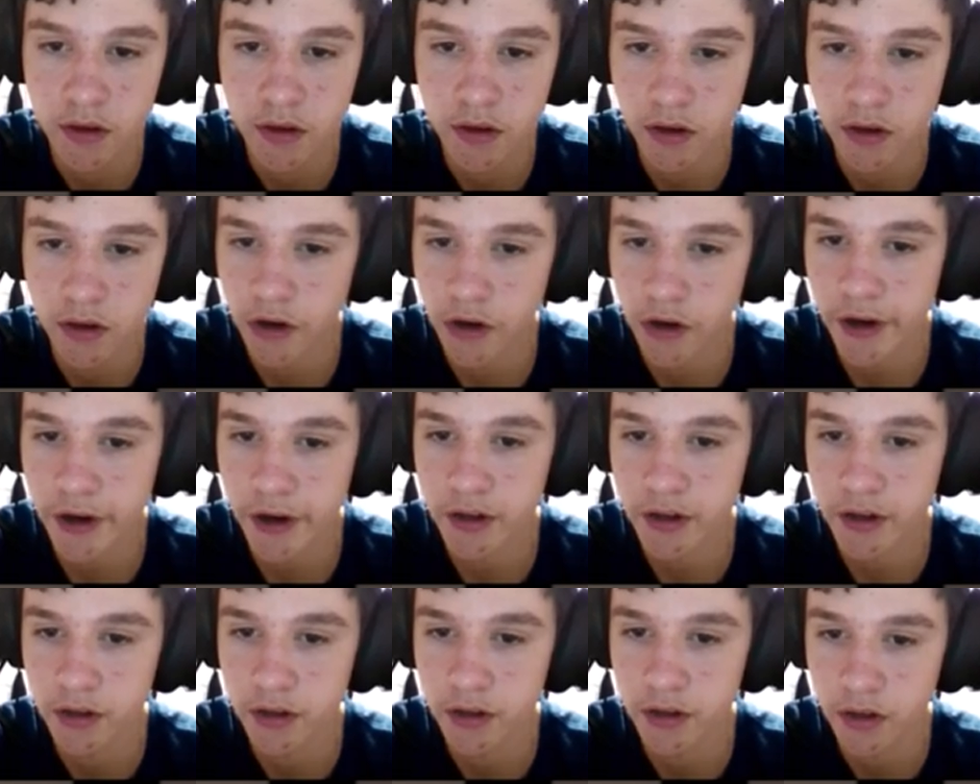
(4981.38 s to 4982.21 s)
Alright.
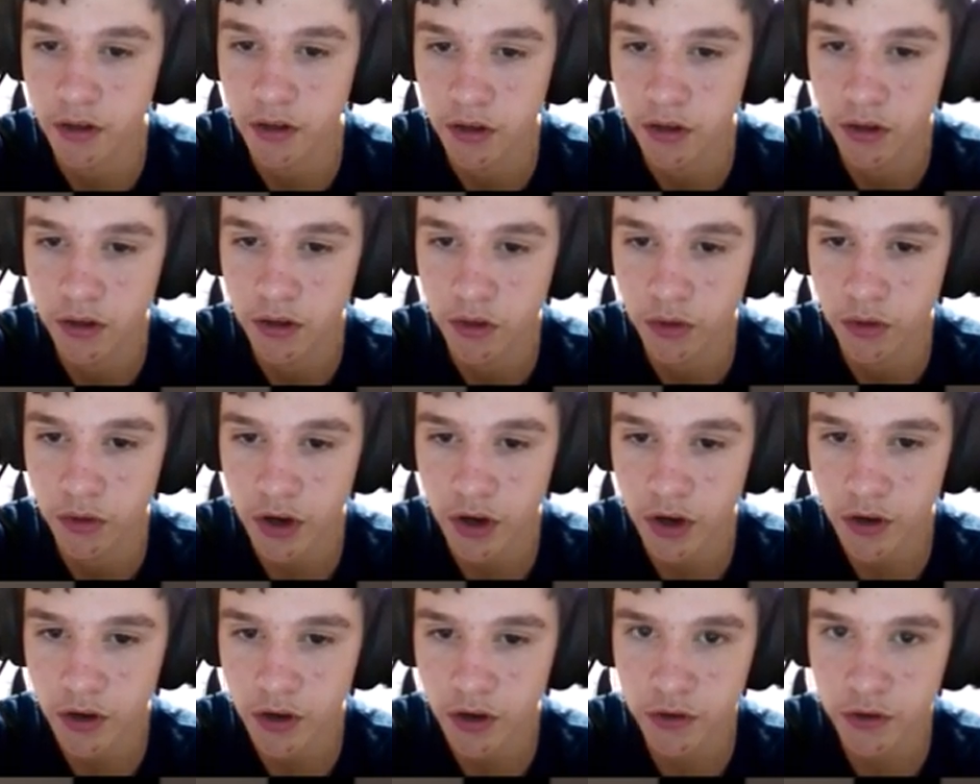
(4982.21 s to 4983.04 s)
We
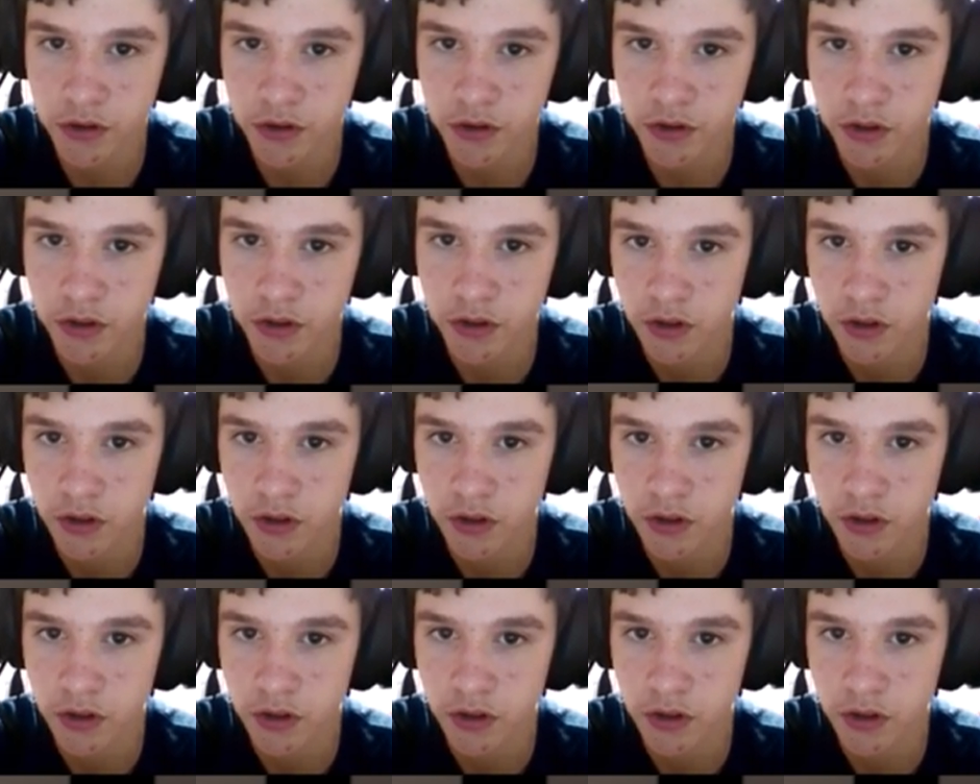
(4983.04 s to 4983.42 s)
gotta use